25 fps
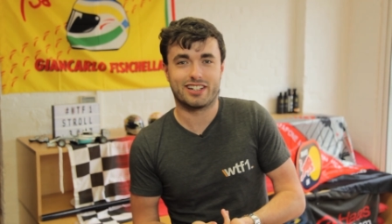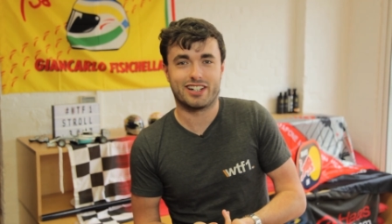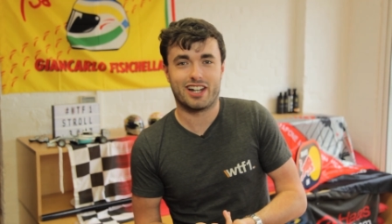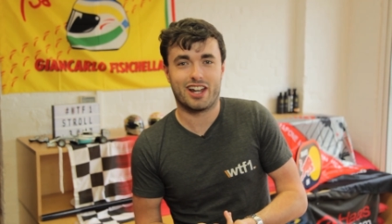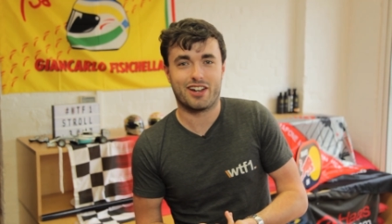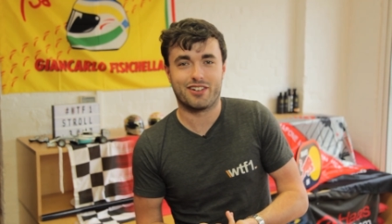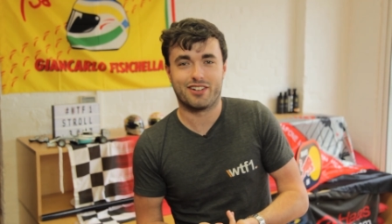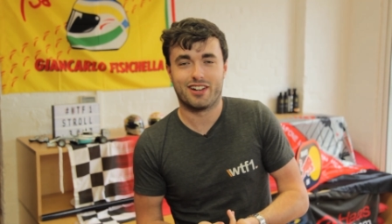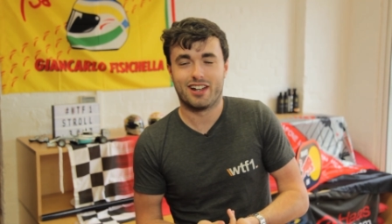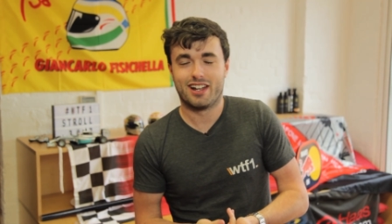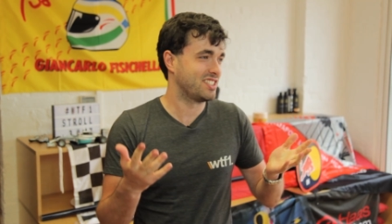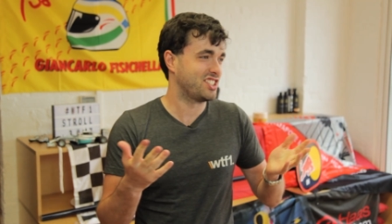You
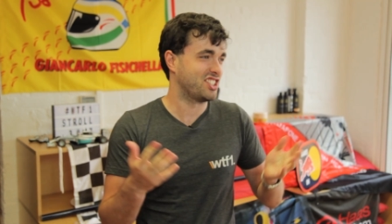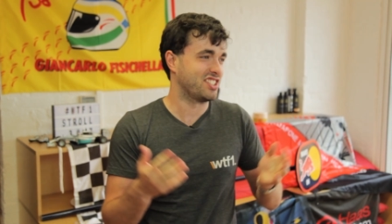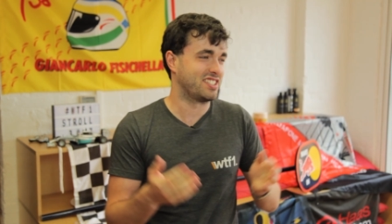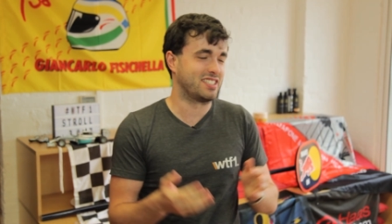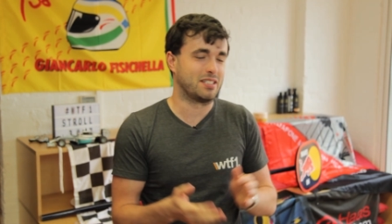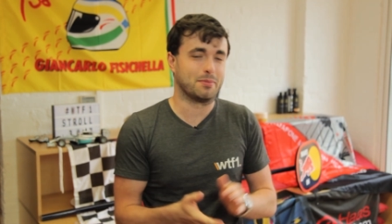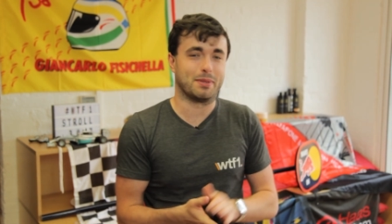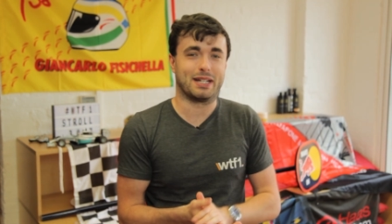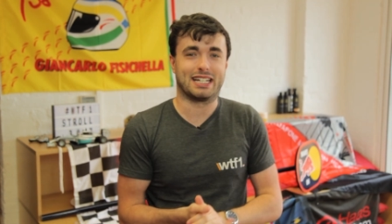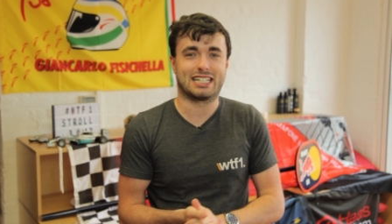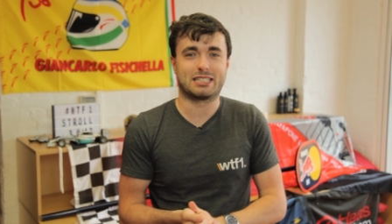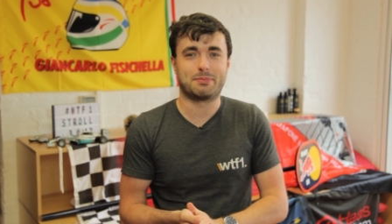know, just
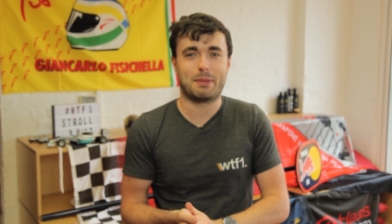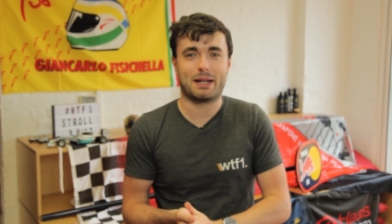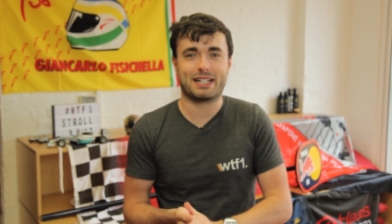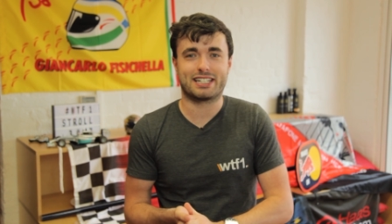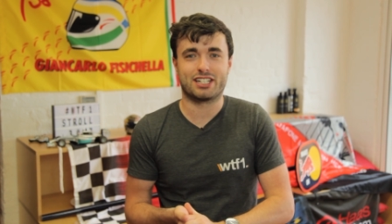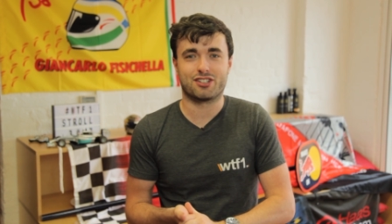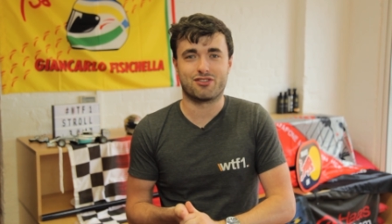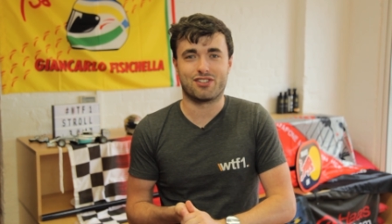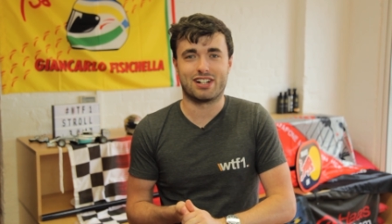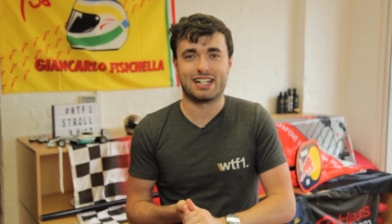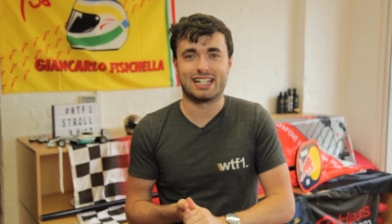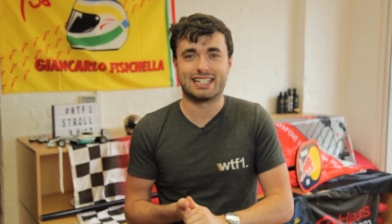to be
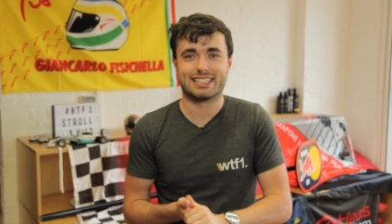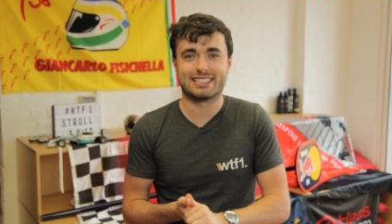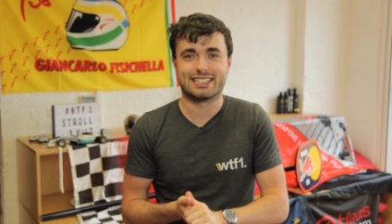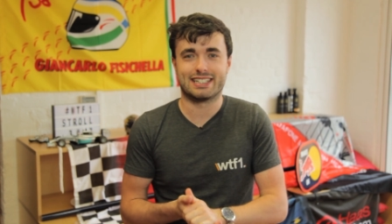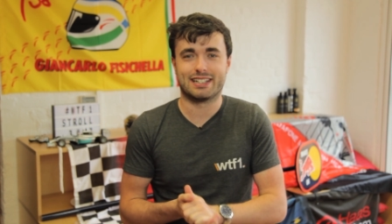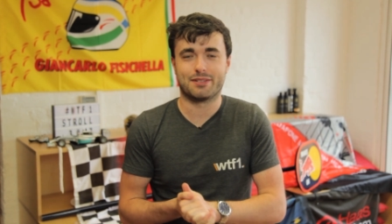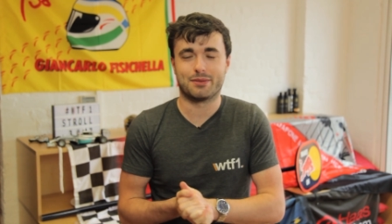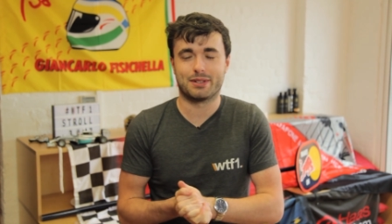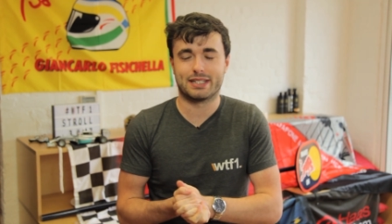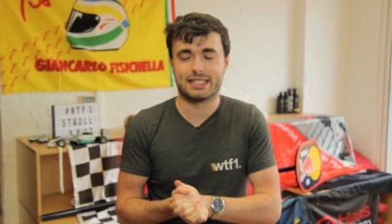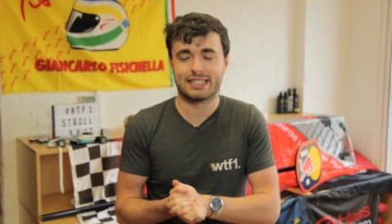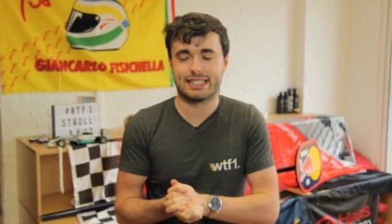expected, really, isn't
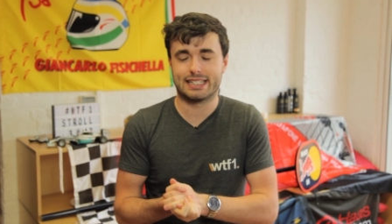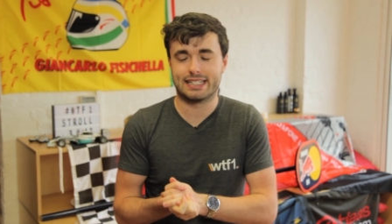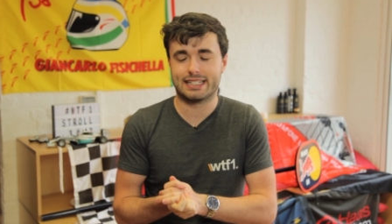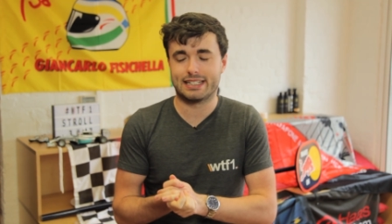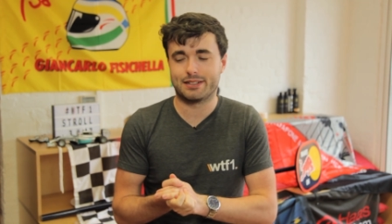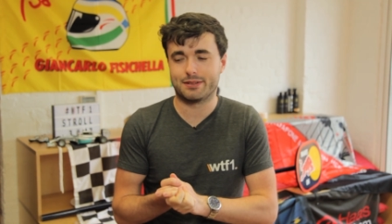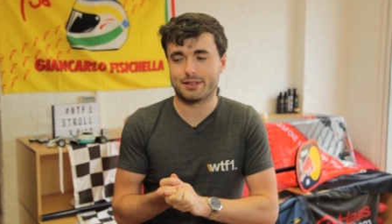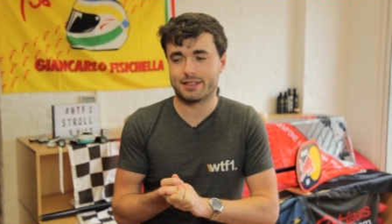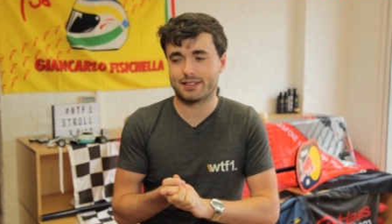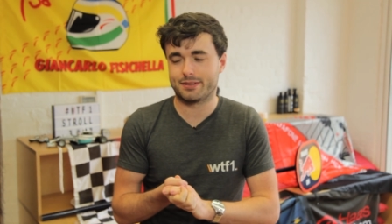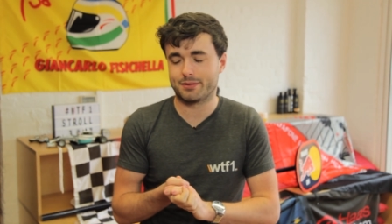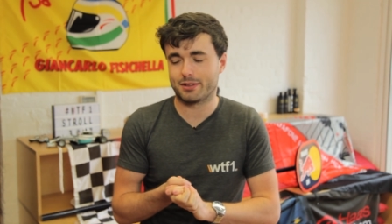it? With uh,
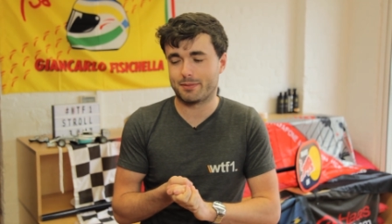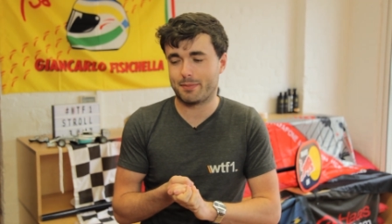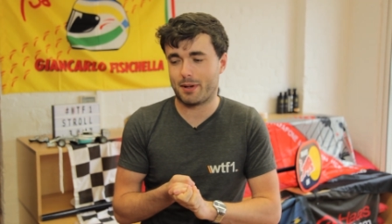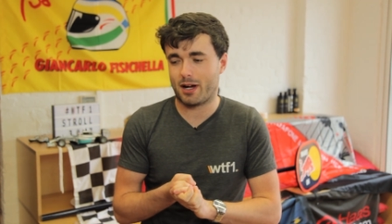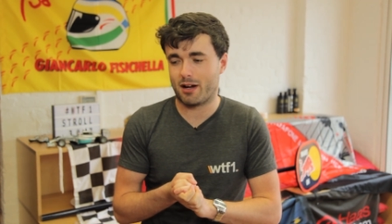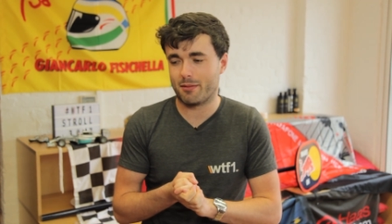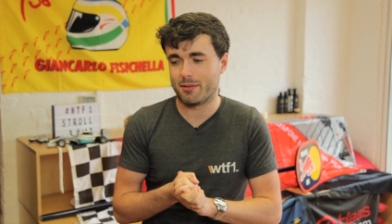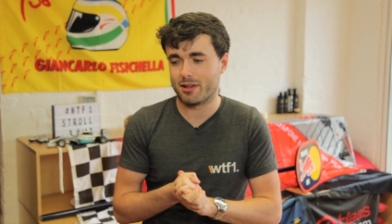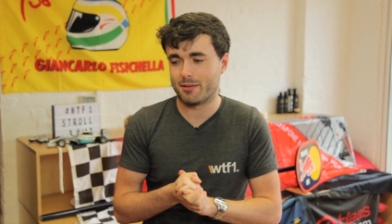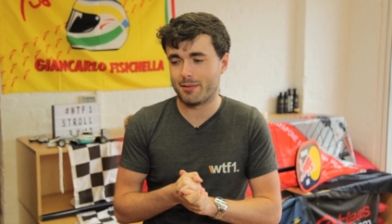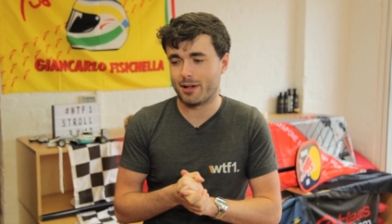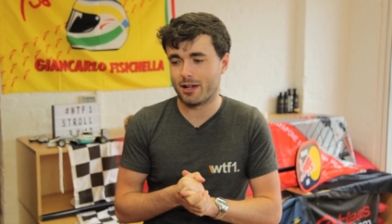with, with
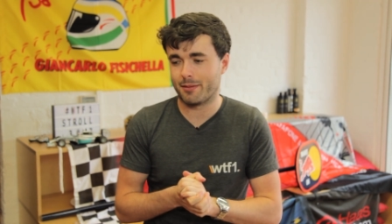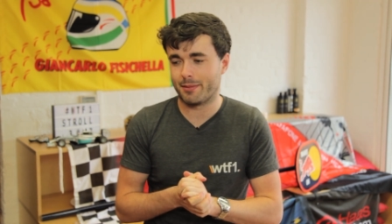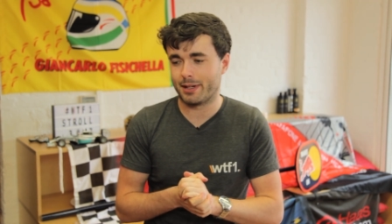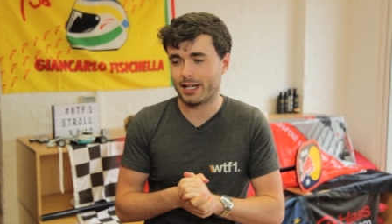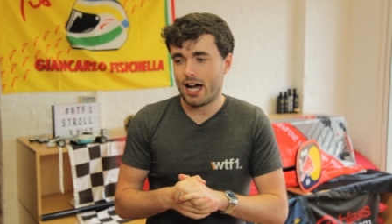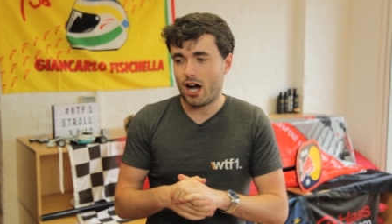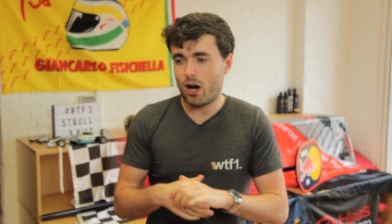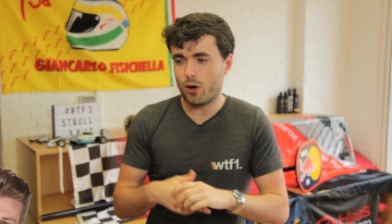Palmer at the moment.